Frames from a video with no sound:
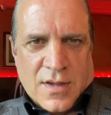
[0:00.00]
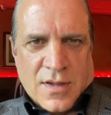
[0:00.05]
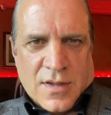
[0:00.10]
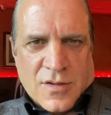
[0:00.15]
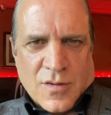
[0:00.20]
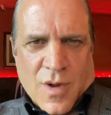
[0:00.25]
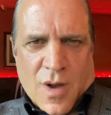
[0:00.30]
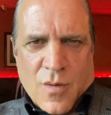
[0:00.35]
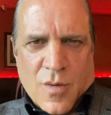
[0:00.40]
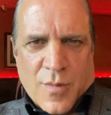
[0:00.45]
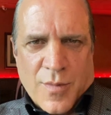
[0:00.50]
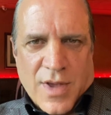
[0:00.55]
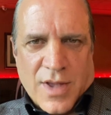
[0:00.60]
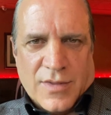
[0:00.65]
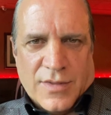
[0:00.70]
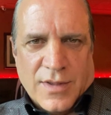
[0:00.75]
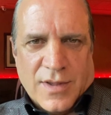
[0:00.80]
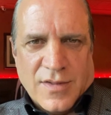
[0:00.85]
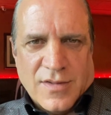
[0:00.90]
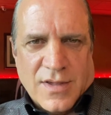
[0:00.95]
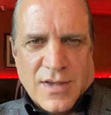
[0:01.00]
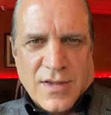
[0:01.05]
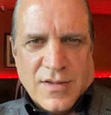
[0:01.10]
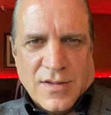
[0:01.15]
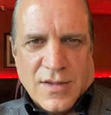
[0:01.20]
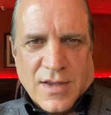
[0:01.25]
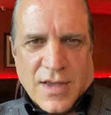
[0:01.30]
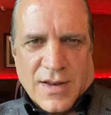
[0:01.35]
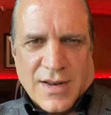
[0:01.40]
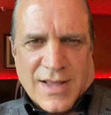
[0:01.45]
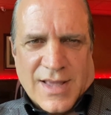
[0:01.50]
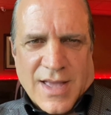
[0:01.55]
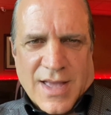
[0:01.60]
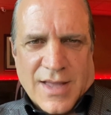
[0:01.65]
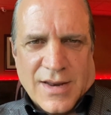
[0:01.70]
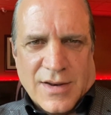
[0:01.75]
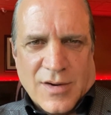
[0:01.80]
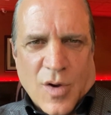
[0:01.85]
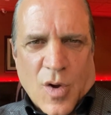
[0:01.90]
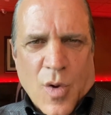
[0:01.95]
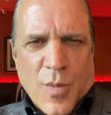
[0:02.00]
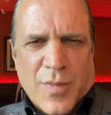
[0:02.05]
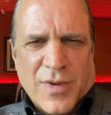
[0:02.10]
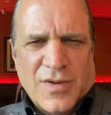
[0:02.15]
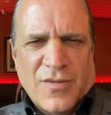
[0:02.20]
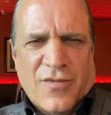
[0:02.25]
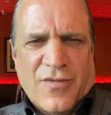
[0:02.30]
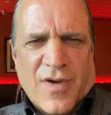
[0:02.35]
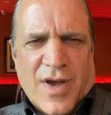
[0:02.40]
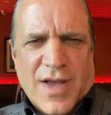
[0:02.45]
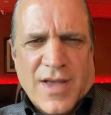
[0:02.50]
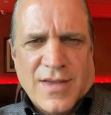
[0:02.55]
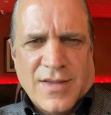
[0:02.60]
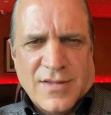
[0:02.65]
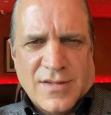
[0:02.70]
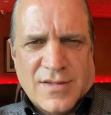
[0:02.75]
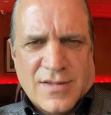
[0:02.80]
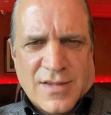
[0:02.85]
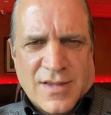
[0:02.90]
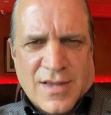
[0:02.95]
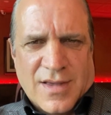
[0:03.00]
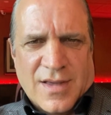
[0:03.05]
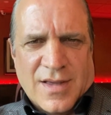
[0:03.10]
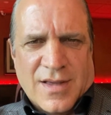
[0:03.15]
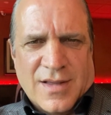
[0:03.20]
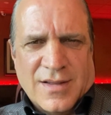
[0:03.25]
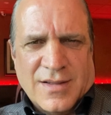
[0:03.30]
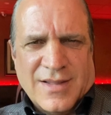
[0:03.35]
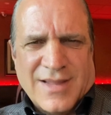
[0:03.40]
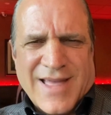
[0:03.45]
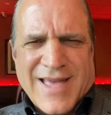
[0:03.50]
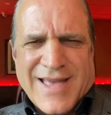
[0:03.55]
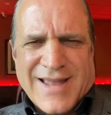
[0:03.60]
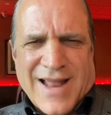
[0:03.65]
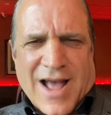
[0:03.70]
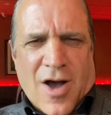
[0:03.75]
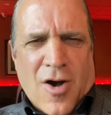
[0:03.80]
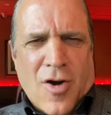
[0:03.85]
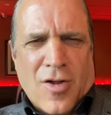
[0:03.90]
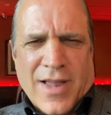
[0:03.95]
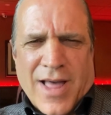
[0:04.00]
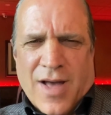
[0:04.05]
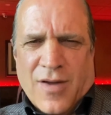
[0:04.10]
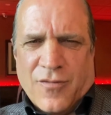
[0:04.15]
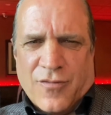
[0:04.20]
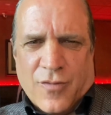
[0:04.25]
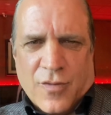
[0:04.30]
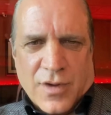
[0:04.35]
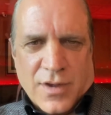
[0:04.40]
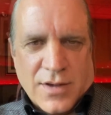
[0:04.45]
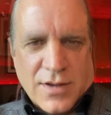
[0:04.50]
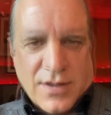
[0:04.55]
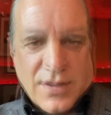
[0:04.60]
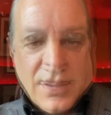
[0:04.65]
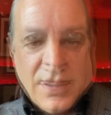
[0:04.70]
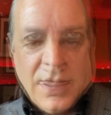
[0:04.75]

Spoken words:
So I will make things easy and again in open defiance, lay it all out for you.